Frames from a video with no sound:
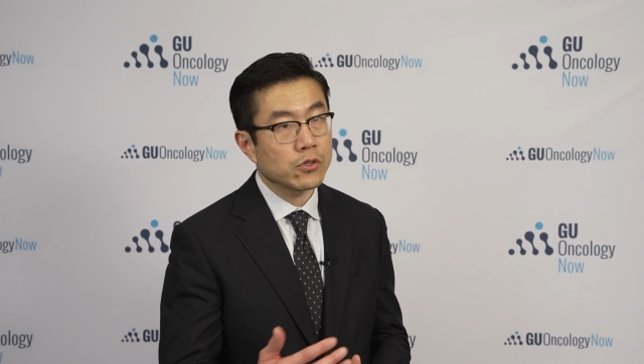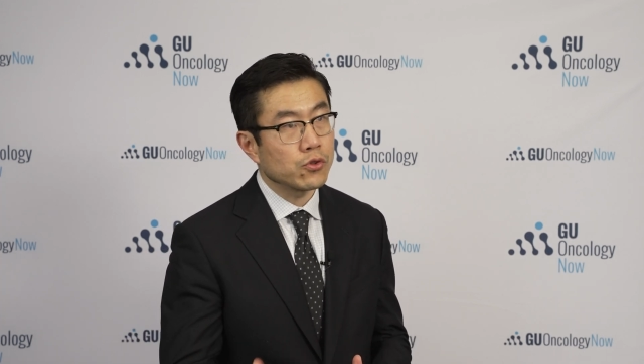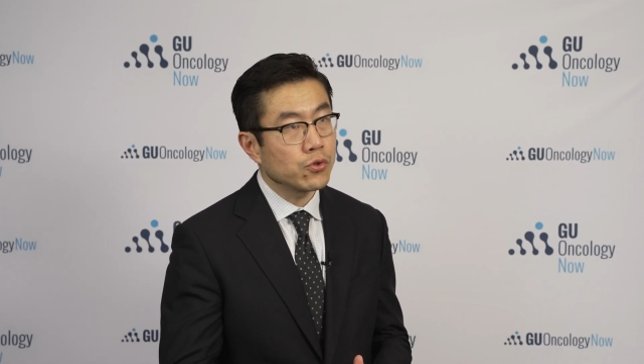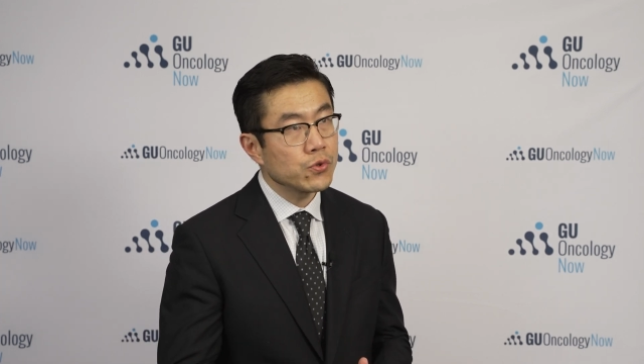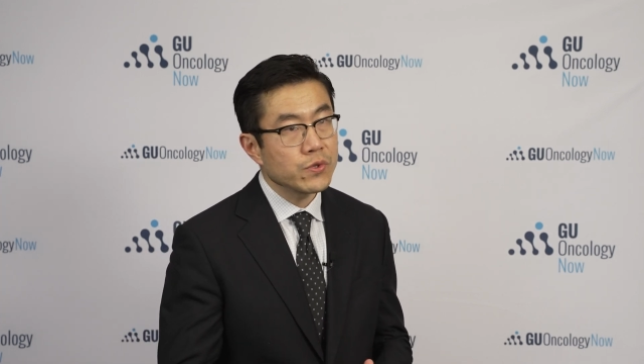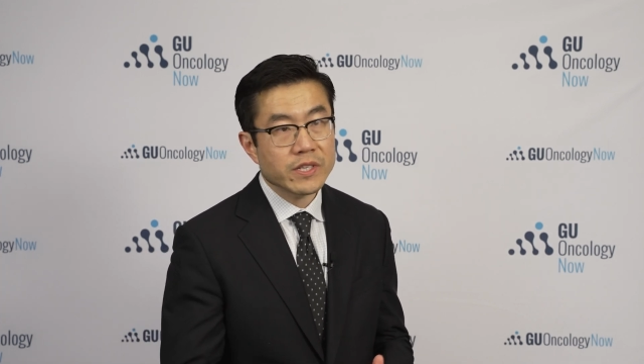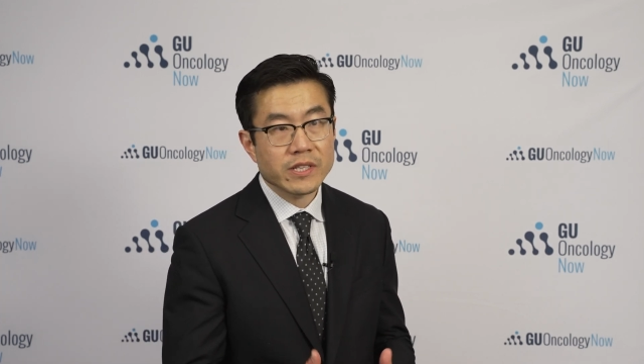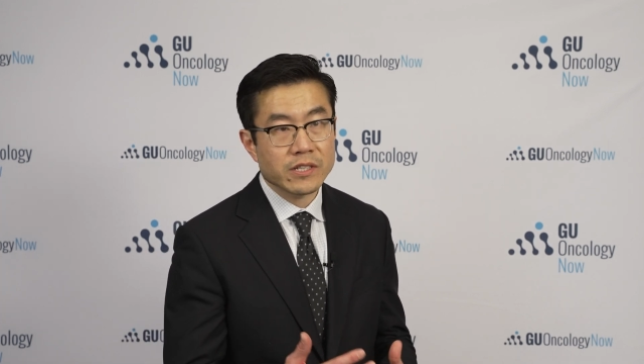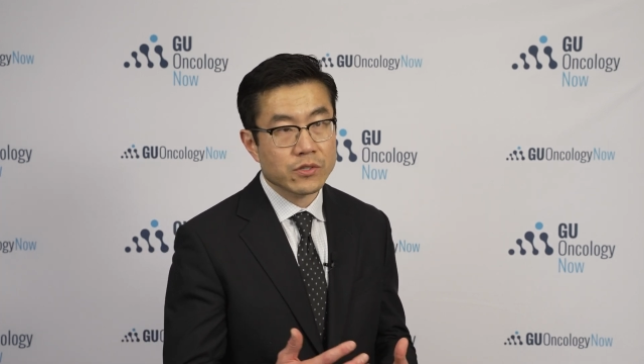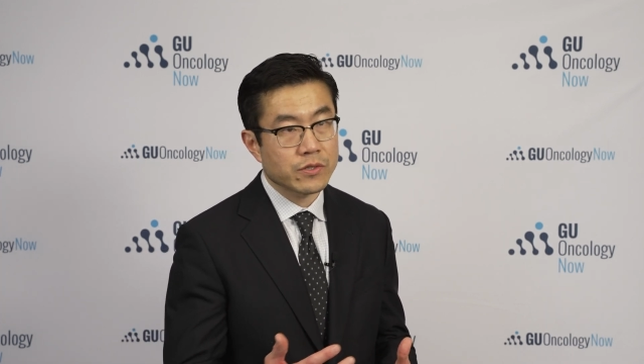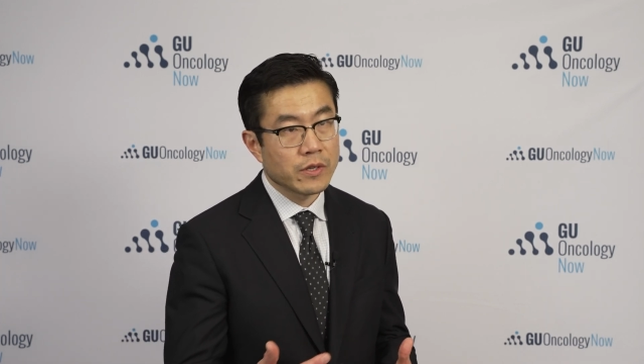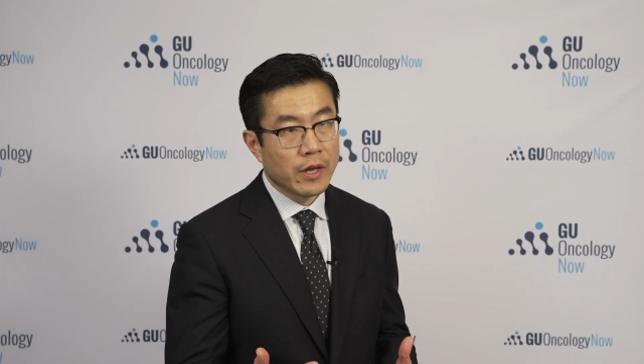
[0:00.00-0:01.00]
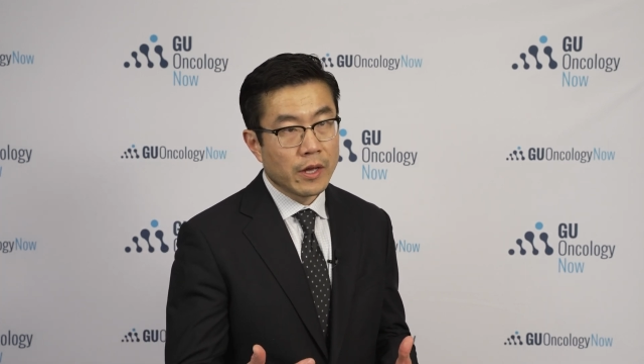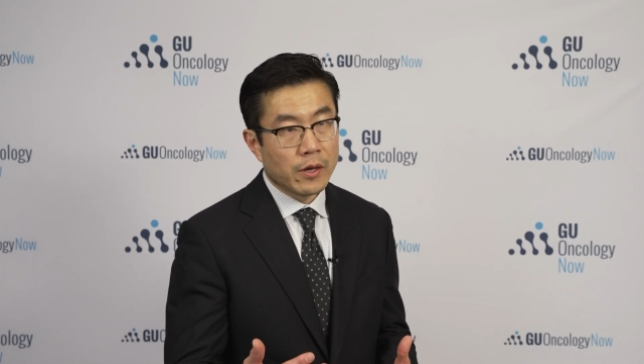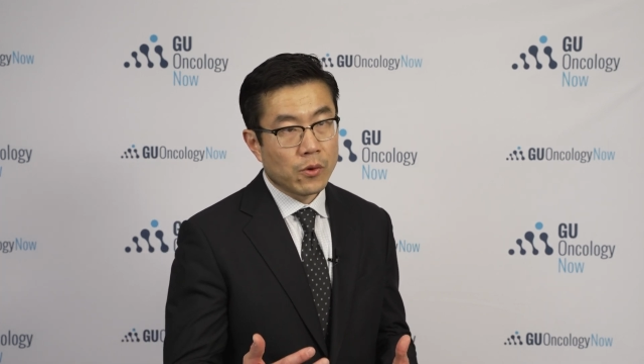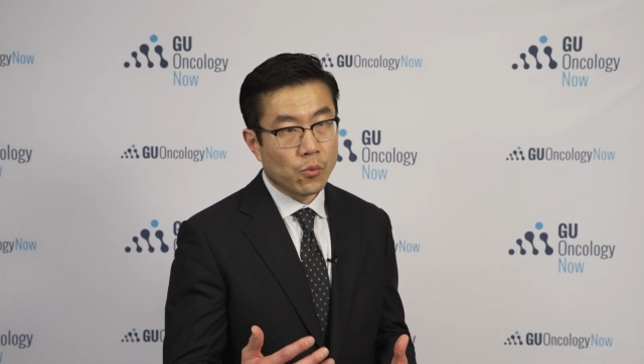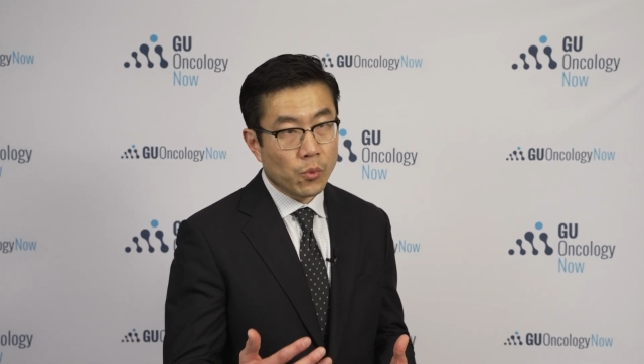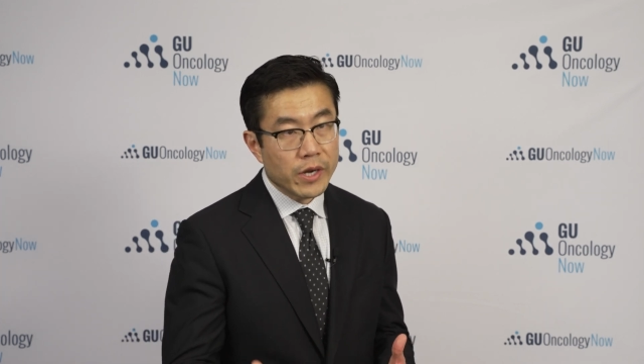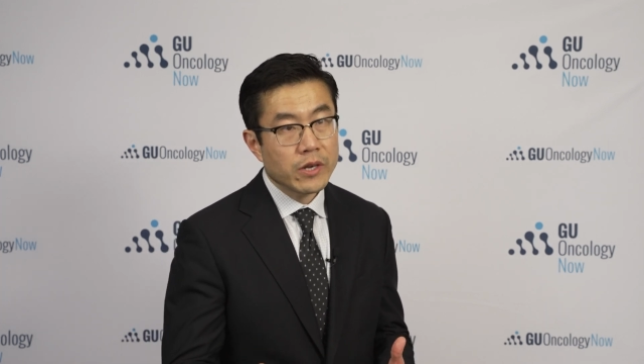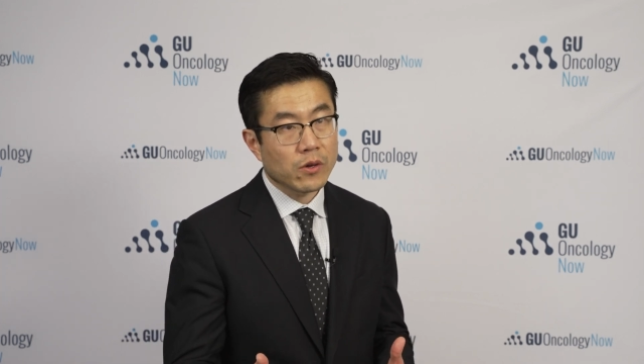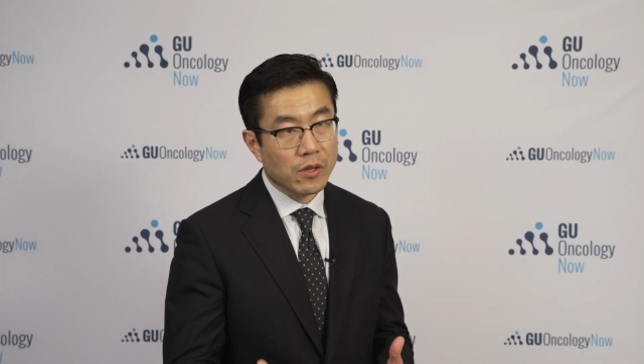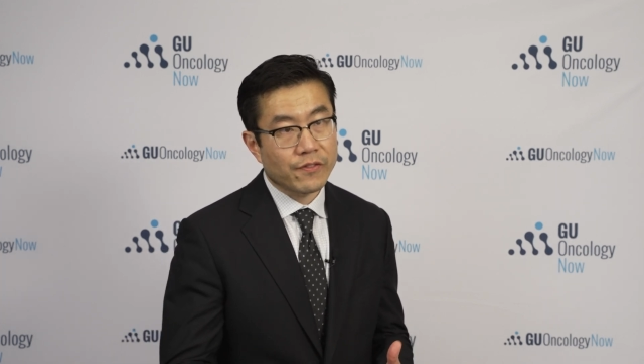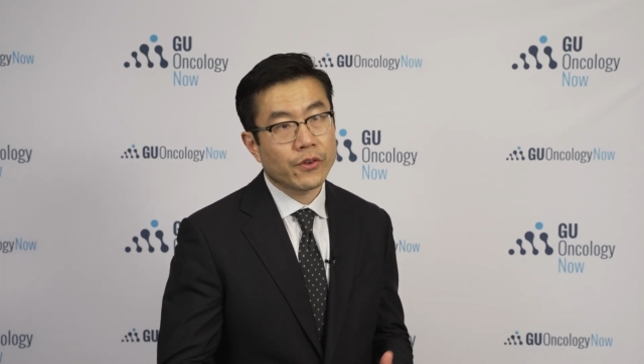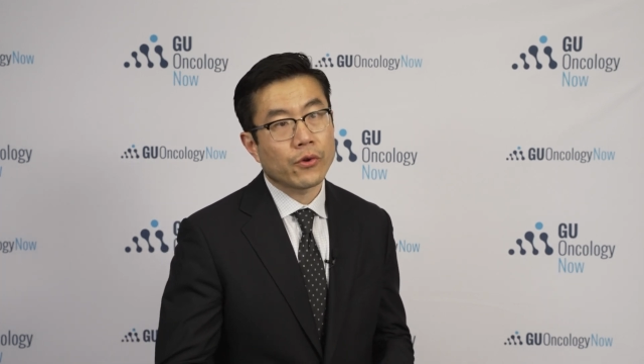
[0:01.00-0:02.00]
losing this window of